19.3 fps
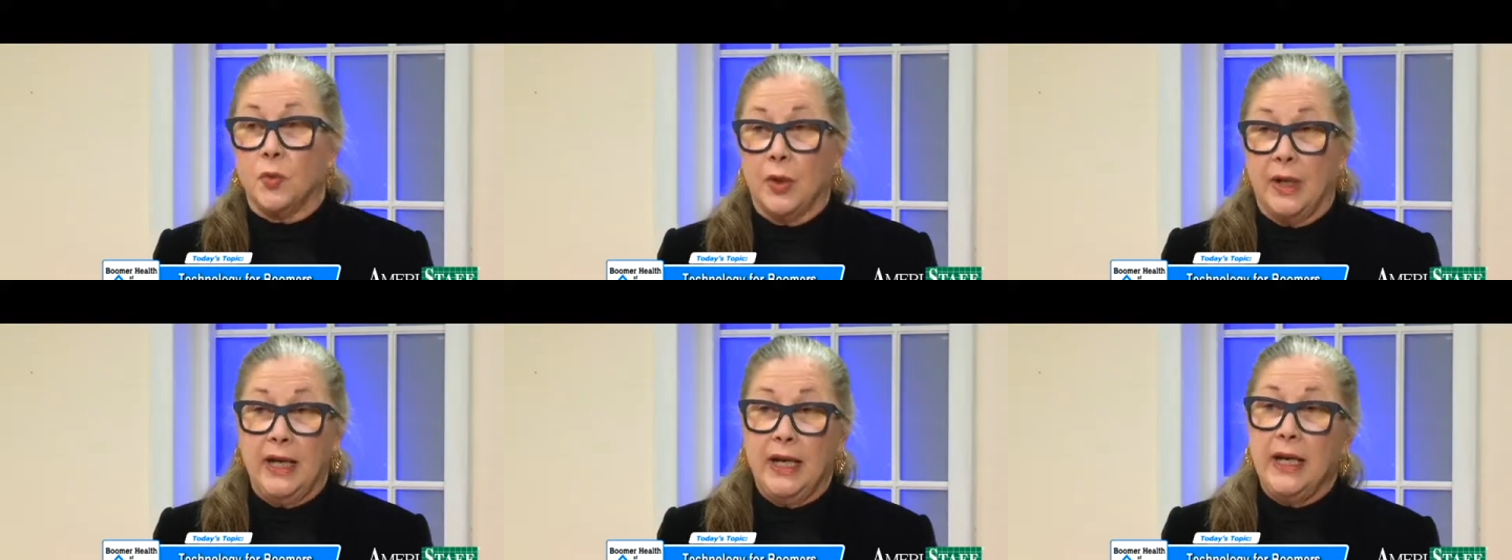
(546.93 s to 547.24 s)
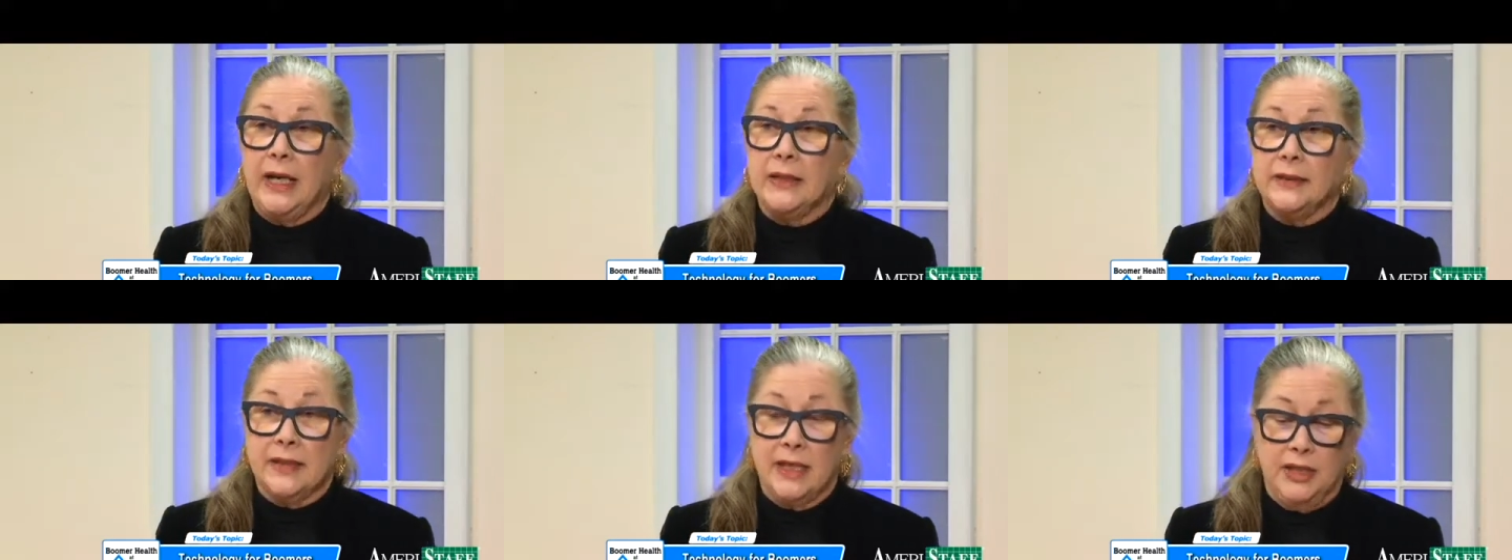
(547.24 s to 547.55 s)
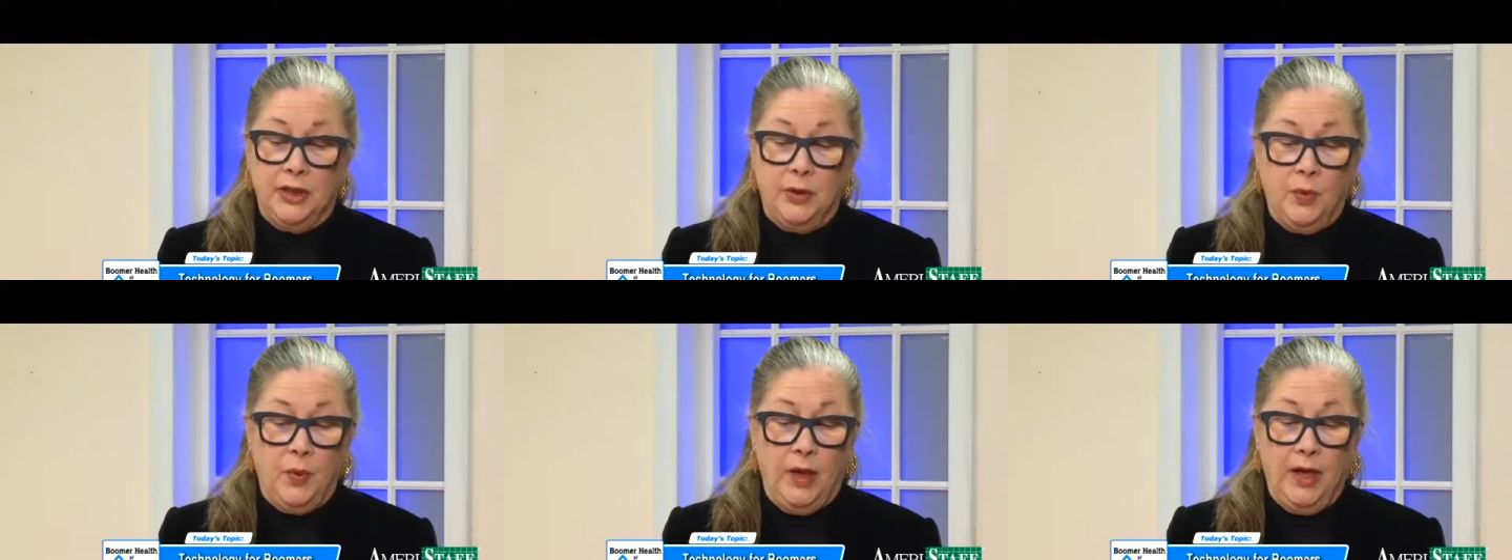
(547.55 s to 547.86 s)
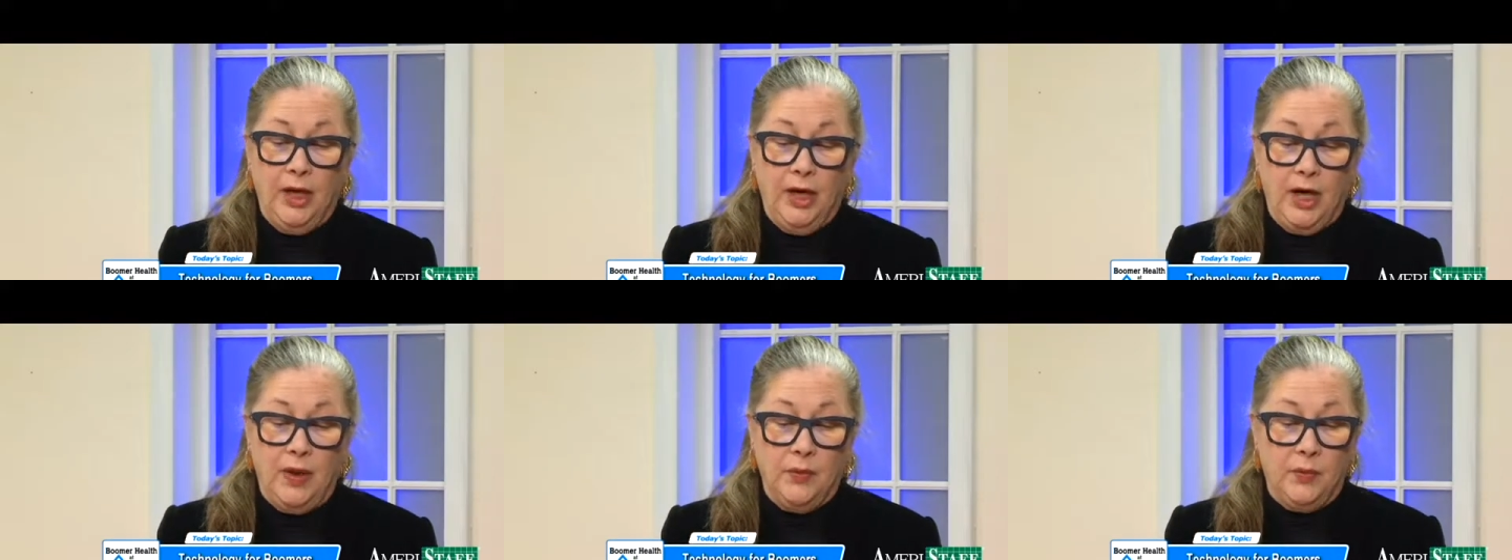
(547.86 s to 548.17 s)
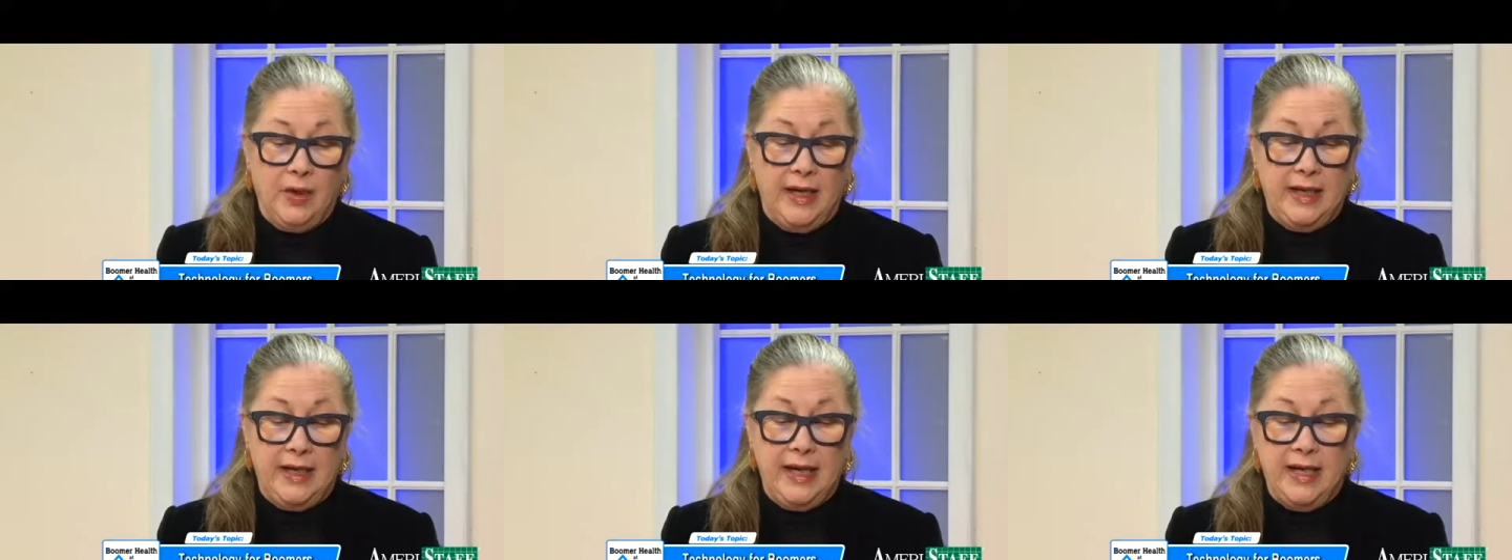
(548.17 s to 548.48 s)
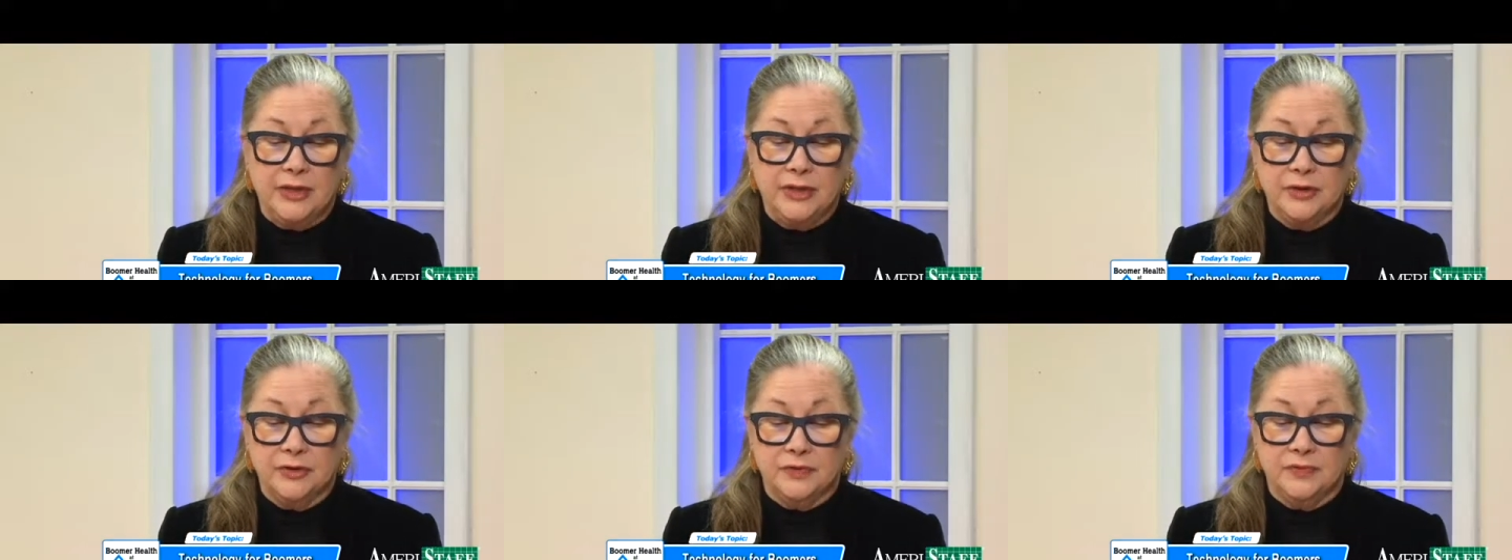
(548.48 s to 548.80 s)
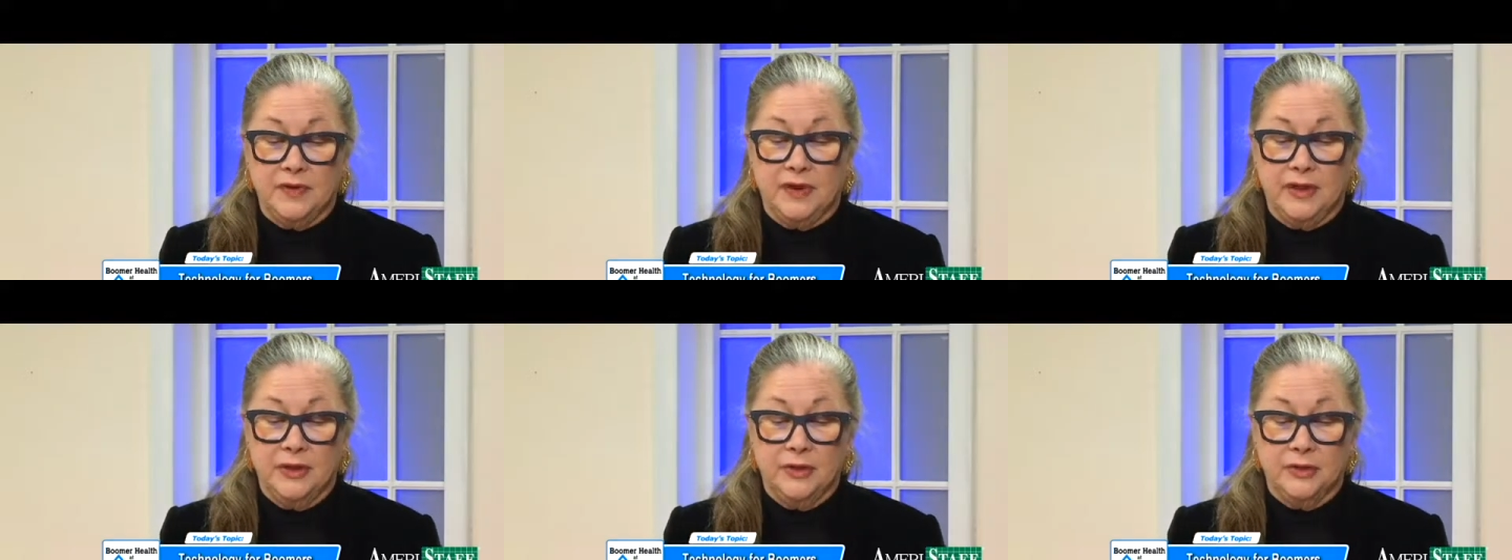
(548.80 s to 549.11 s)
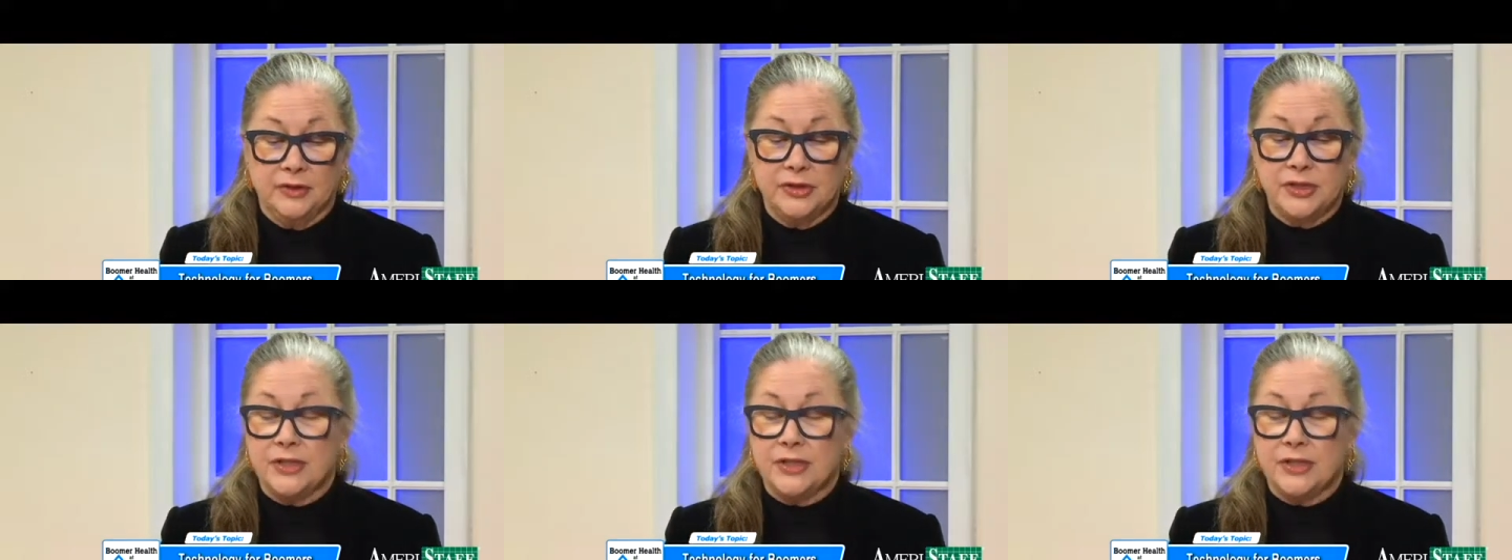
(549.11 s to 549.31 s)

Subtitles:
ring that you wear right on your finger,